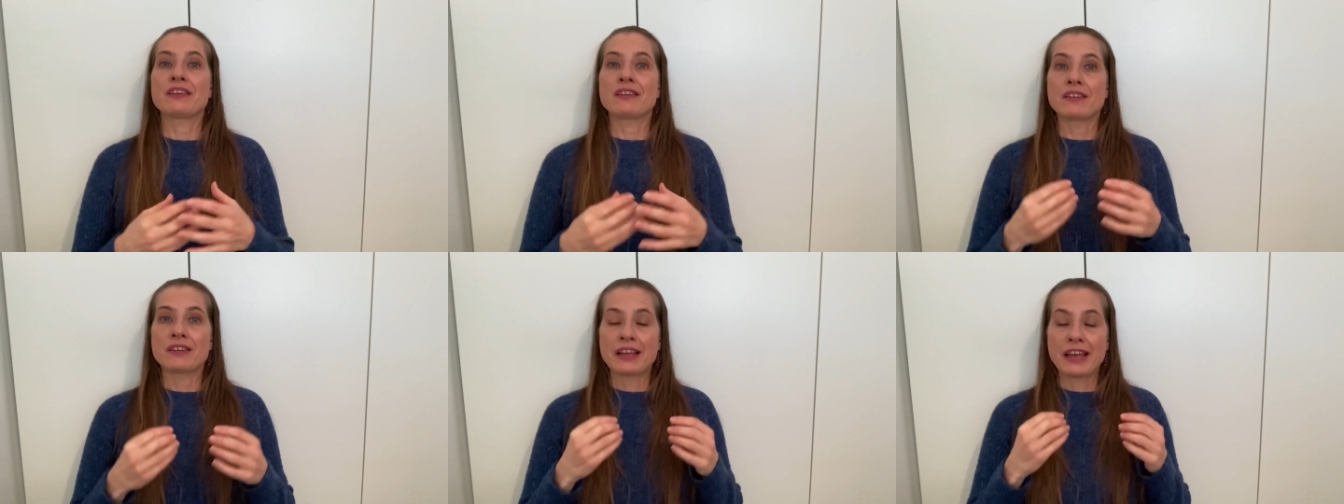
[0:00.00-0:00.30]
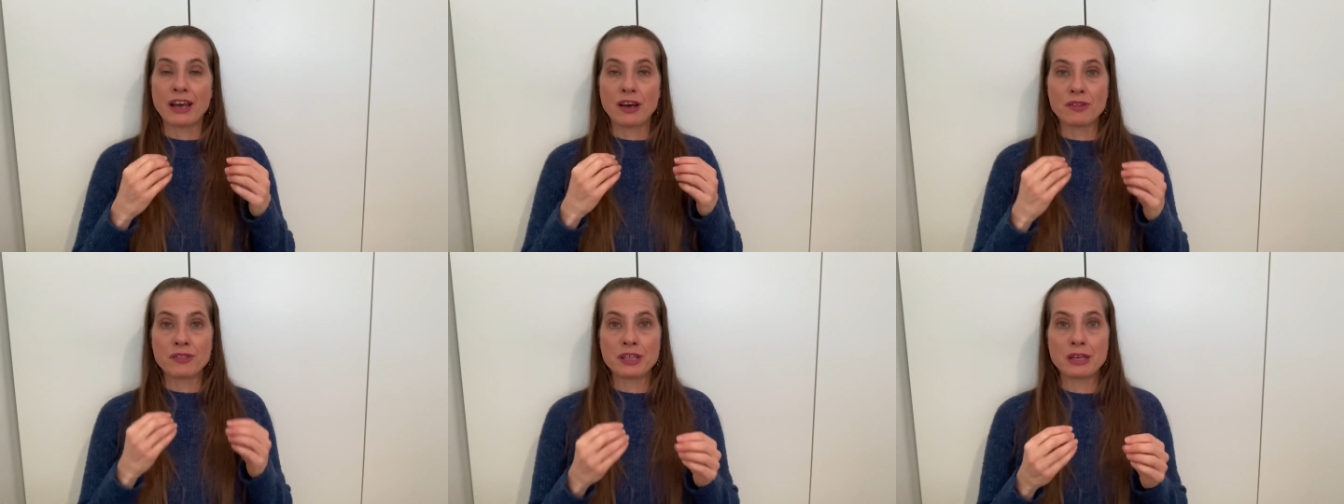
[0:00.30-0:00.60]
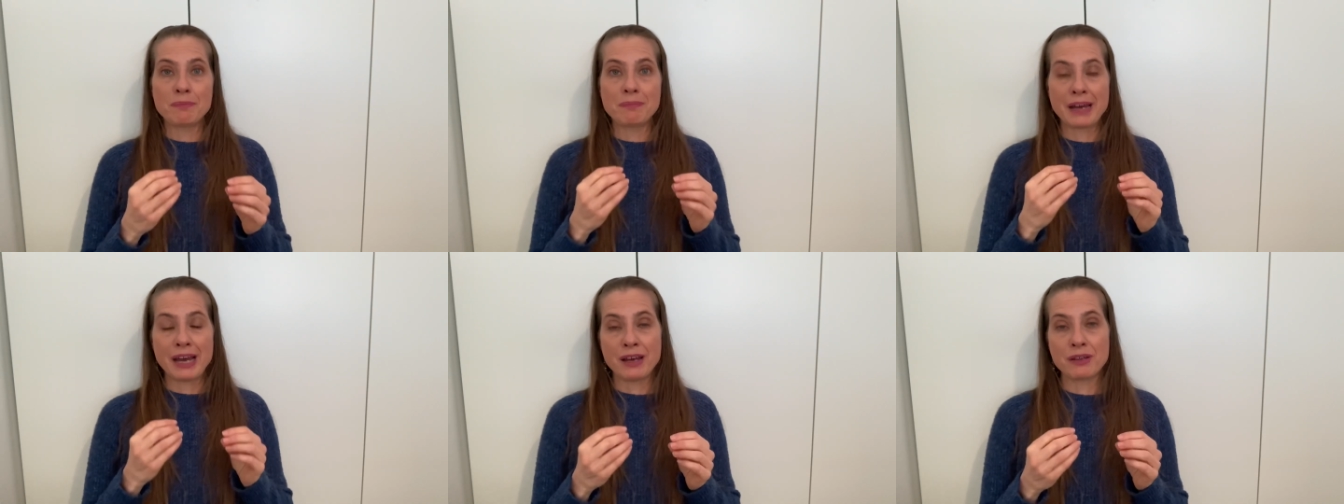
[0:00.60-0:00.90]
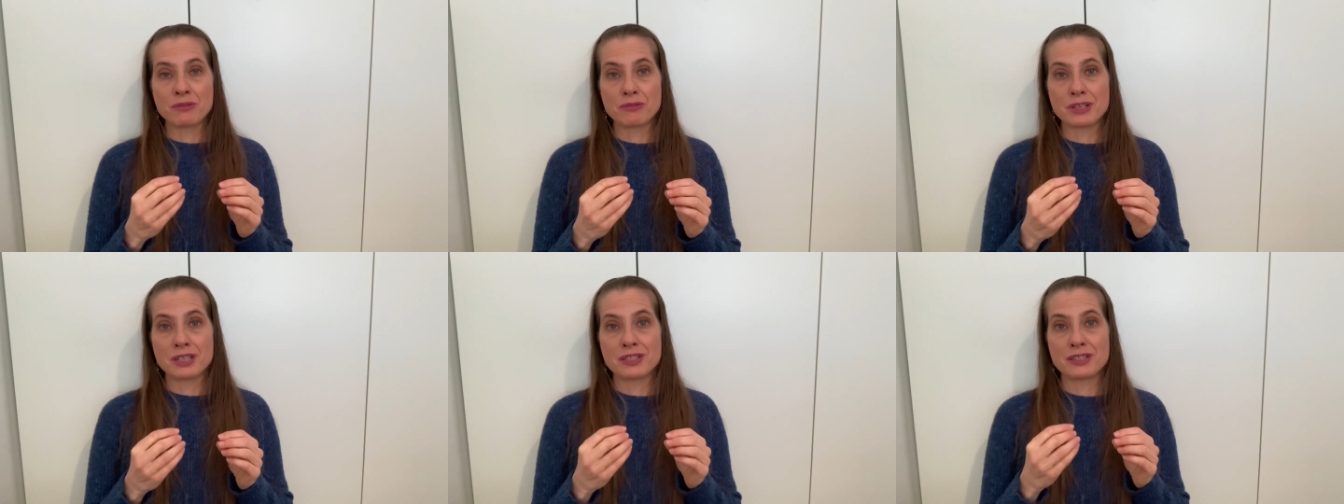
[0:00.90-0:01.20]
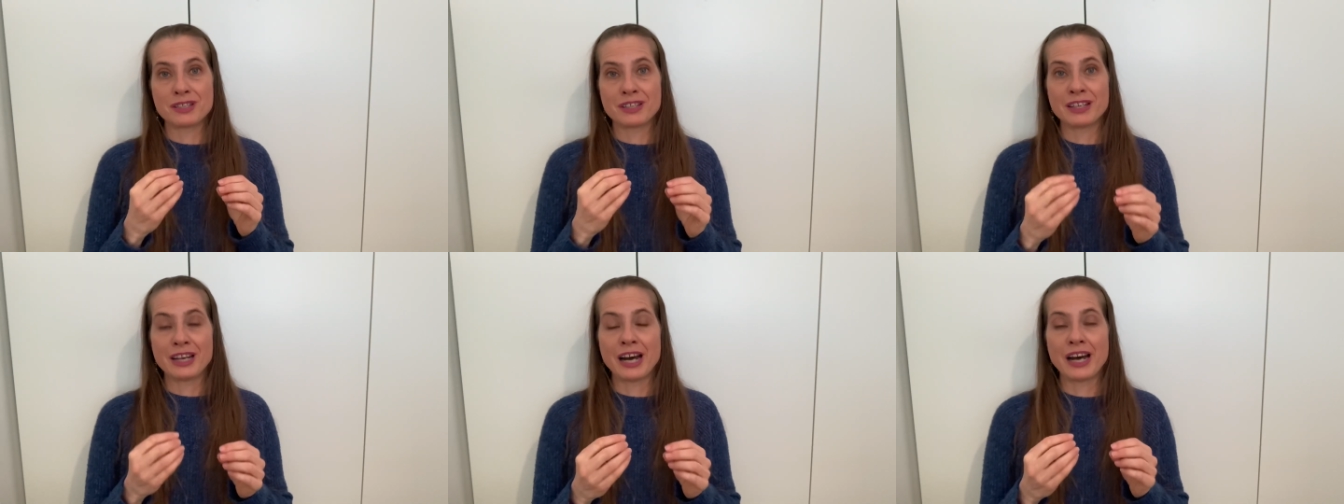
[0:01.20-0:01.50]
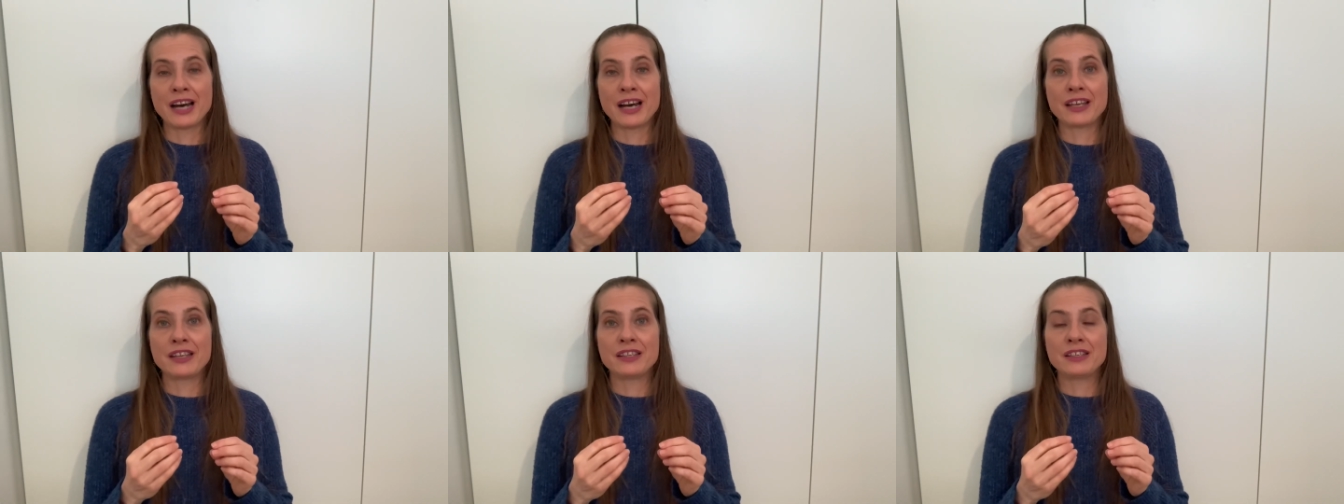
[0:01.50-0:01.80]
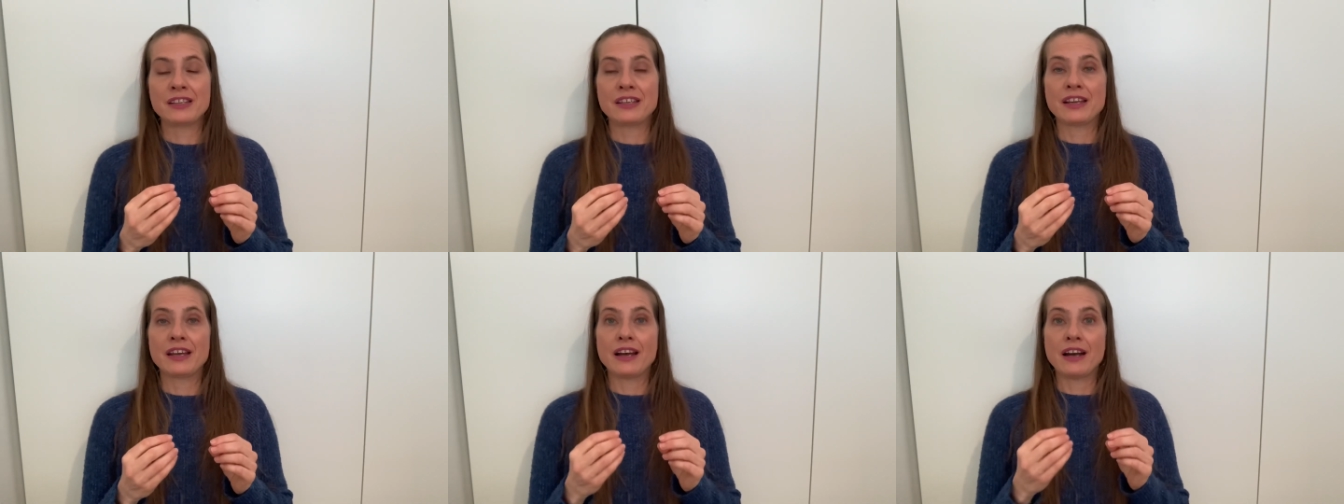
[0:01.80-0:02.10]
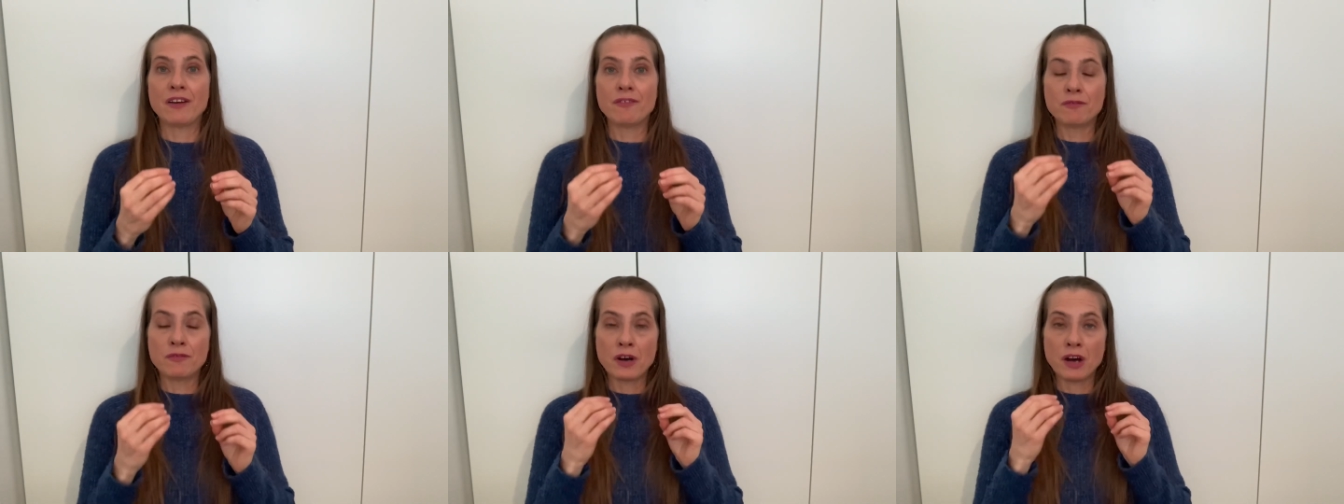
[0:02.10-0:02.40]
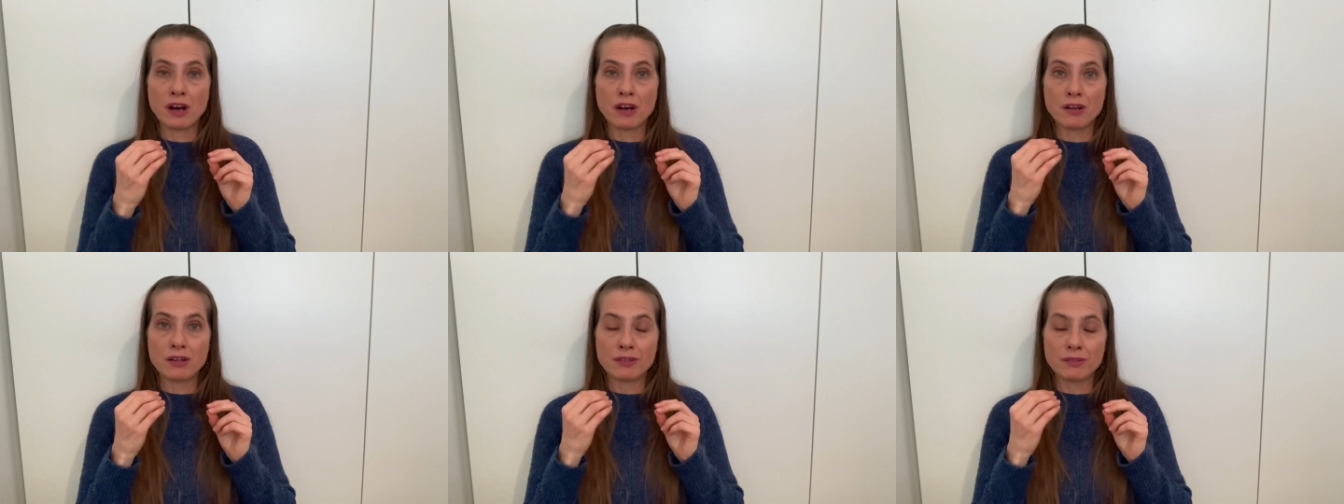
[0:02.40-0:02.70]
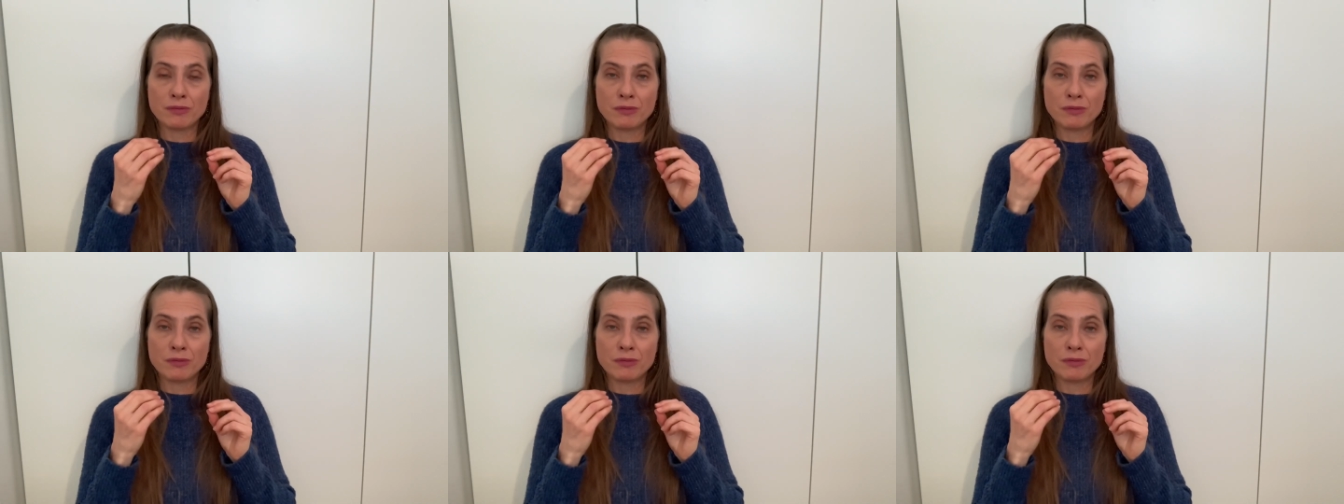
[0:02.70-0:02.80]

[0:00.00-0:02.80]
Healthy boundaries to God fall